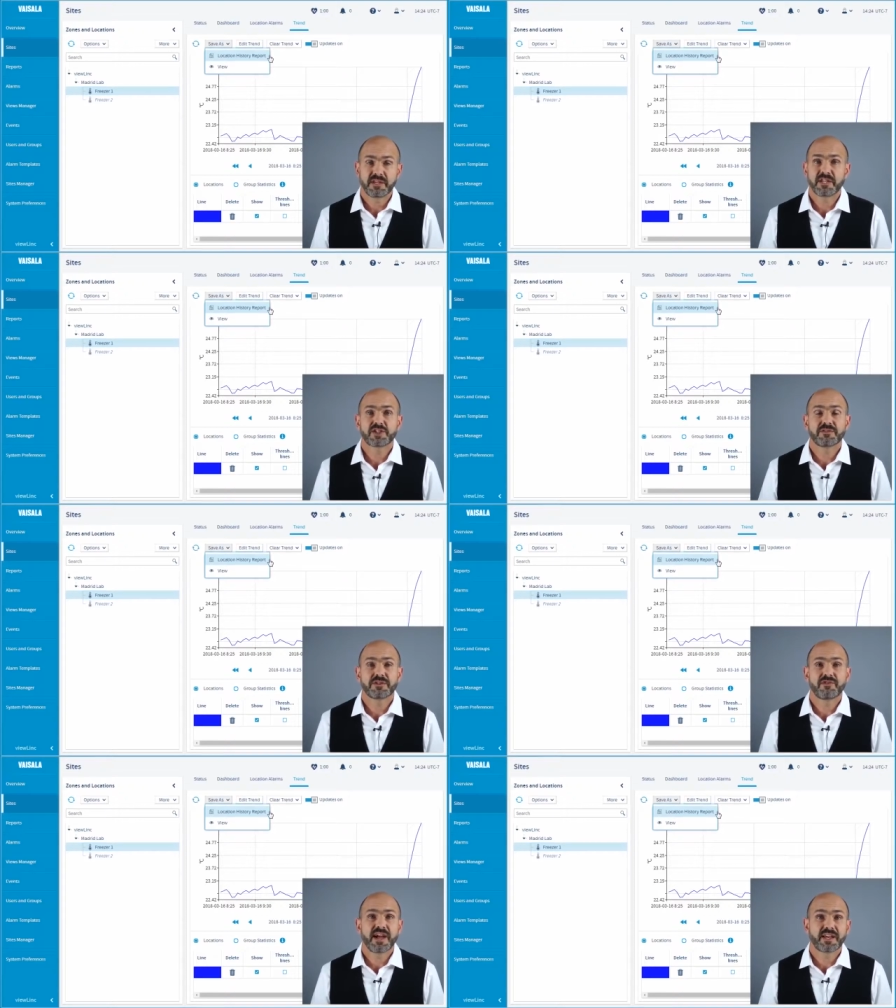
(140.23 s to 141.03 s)
Each of
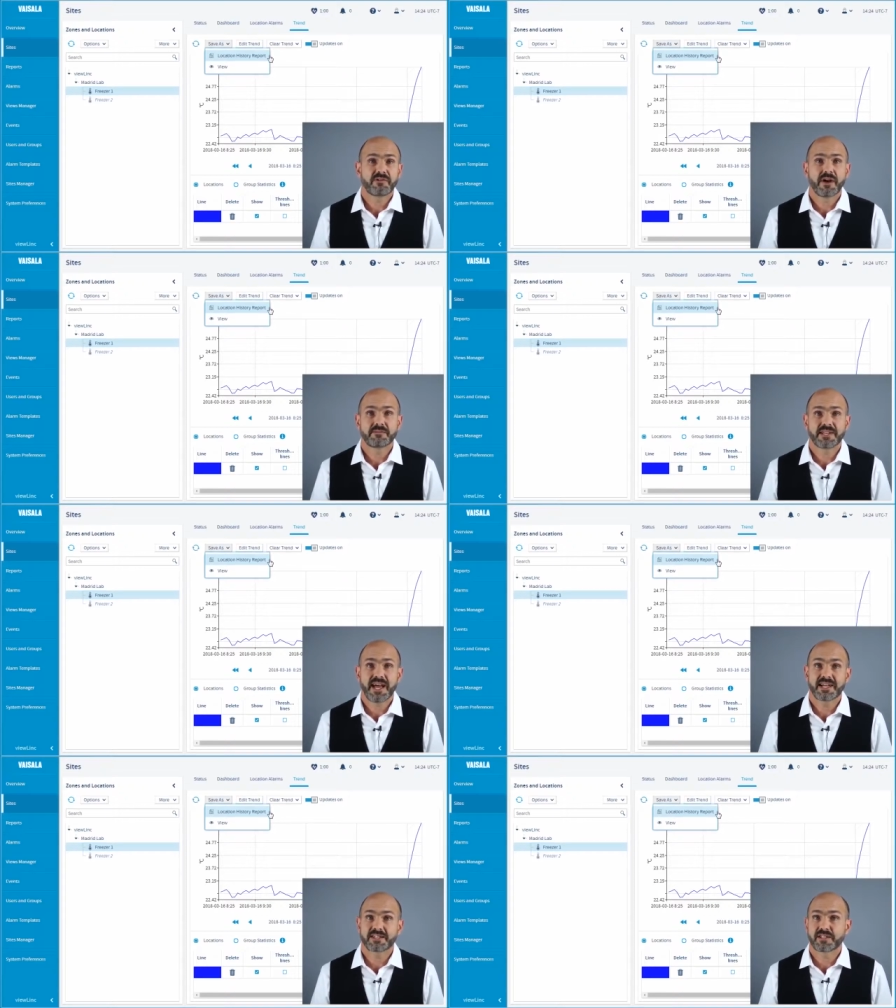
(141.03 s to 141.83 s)
the drag and drop
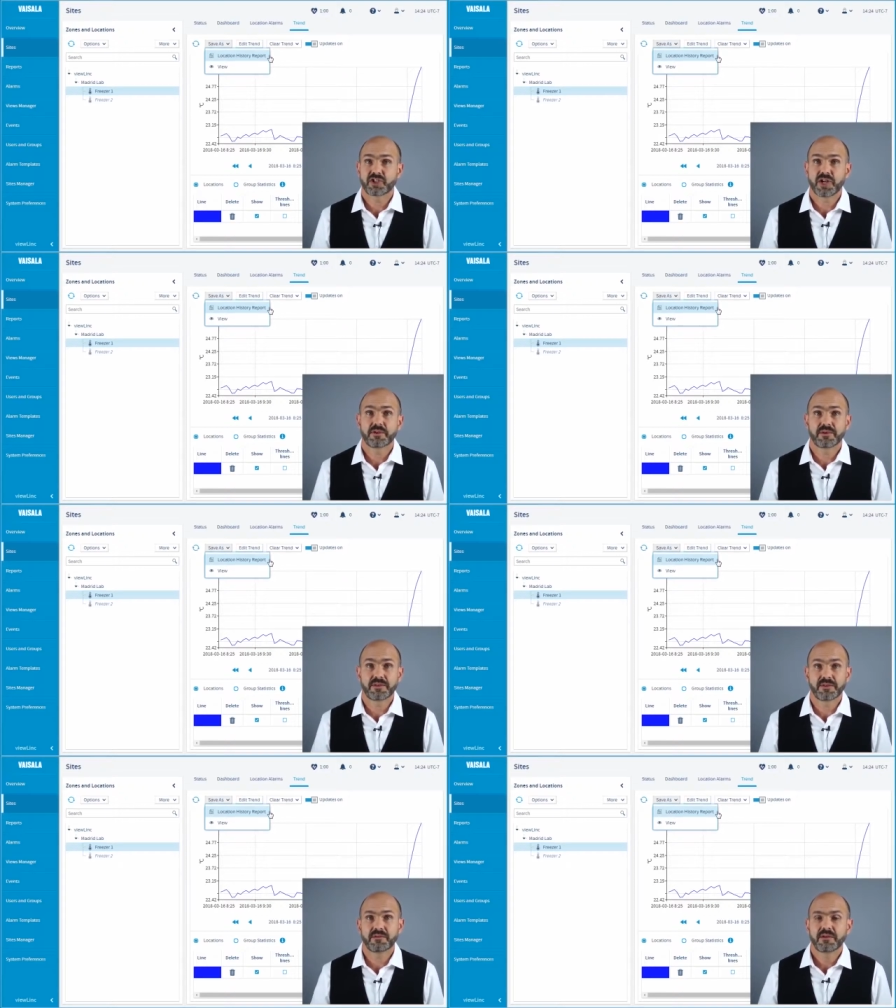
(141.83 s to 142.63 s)
tasks I shared
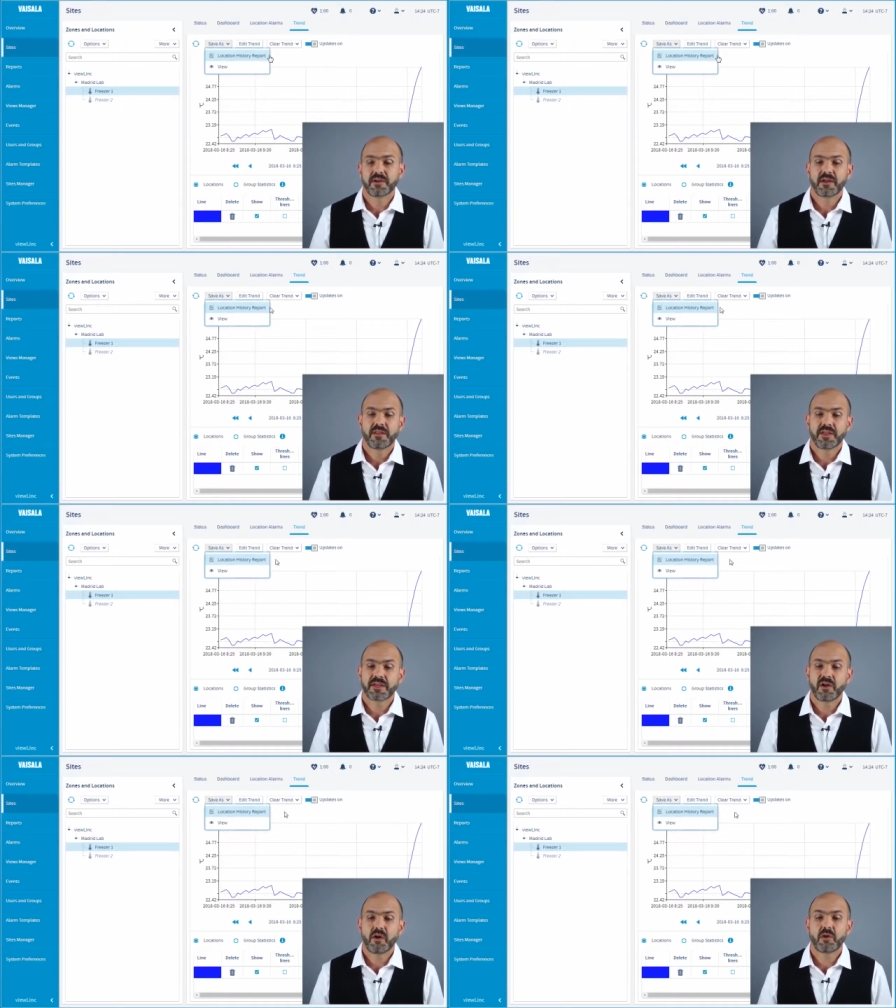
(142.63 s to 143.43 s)
with you, they
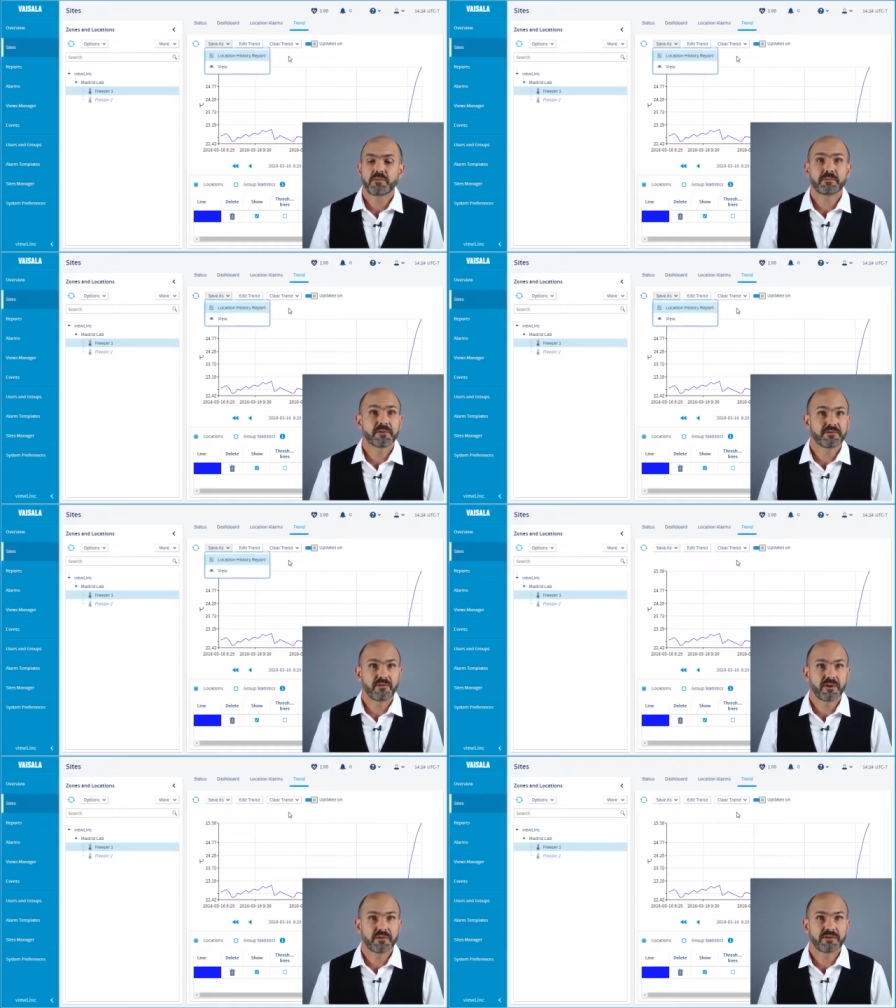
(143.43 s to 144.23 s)
can all be
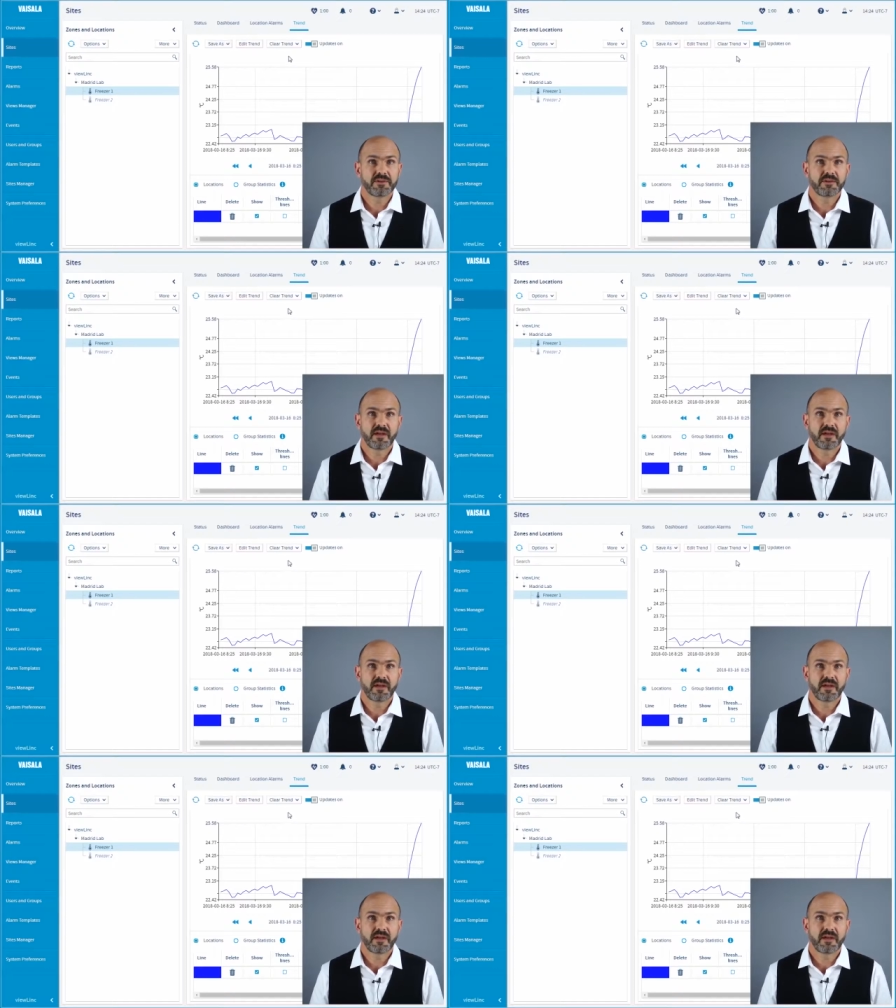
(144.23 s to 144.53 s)
performed